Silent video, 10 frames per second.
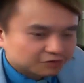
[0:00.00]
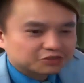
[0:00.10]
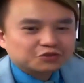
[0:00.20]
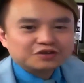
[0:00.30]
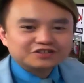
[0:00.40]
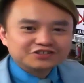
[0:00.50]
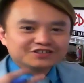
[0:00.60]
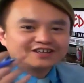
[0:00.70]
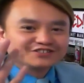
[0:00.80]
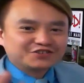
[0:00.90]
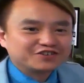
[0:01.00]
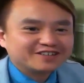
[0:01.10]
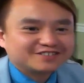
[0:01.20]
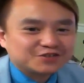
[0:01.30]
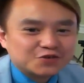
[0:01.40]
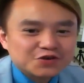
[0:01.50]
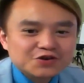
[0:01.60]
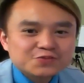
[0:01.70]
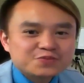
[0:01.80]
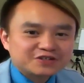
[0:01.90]
Yeah. So uh, you guys heard it. So
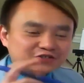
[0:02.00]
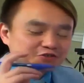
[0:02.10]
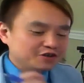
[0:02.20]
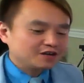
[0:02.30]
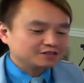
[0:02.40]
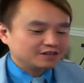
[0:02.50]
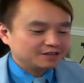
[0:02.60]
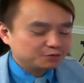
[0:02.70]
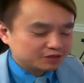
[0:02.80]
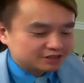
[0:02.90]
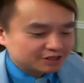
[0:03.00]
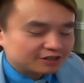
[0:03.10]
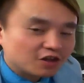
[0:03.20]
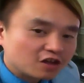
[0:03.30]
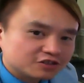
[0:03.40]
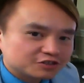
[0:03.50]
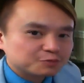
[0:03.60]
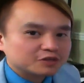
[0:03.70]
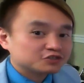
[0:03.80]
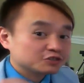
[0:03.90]
make sure uh, uh, when this thing launches,
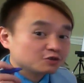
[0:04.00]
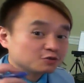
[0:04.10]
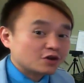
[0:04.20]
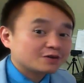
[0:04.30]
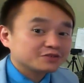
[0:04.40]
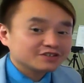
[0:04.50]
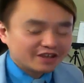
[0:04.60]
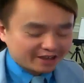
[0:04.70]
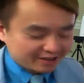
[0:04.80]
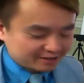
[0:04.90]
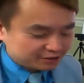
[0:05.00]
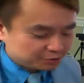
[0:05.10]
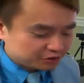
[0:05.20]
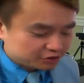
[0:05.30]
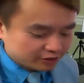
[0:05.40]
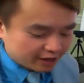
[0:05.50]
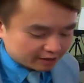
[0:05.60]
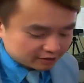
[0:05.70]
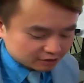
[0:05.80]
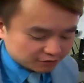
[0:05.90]
make sure you go grab it, and especially
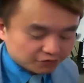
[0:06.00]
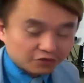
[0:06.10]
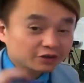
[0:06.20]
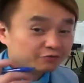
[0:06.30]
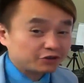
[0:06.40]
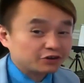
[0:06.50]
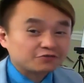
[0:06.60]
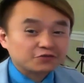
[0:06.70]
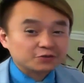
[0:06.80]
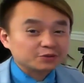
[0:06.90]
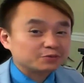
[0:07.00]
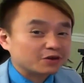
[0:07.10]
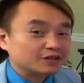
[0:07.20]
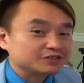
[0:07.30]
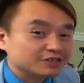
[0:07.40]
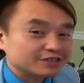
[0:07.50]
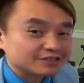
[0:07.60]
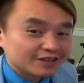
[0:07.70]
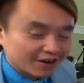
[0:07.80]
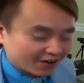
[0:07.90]
at this very, very affordable price here.
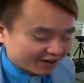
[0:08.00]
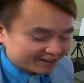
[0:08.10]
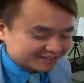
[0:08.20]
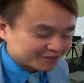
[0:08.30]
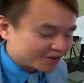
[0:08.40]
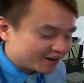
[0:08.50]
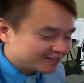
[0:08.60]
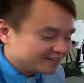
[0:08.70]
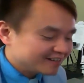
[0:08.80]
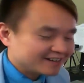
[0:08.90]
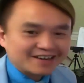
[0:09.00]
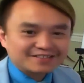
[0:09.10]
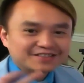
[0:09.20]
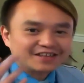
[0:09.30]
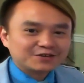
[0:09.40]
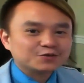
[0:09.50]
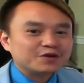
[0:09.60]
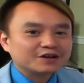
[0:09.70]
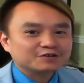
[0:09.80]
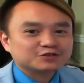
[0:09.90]
All right. So uh, again, thank you,
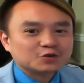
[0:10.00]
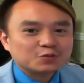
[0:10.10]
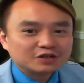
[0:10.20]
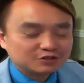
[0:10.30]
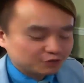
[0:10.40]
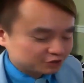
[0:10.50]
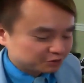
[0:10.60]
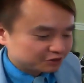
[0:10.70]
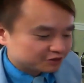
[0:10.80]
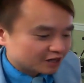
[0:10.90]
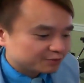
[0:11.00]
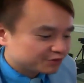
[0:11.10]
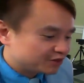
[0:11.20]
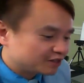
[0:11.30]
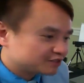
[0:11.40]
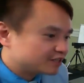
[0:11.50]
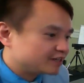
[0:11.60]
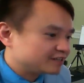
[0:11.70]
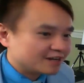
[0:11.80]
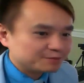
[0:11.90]
Michael, so much for spending your time with us,
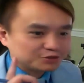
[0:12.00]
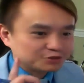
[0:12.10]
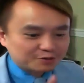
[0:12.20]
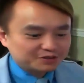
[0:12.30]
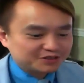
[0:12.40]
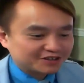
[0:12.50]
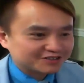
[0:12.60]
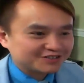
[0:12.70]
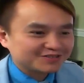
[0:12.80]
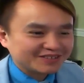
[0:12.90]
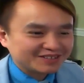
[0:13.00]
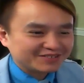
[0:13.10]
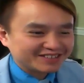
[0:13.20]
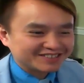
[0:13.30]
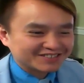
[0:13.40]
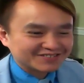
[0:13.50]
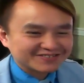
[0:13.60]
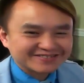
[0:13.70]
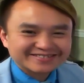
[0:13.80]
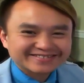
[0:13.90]
and I'm sure I'll be talking to you very, very soon.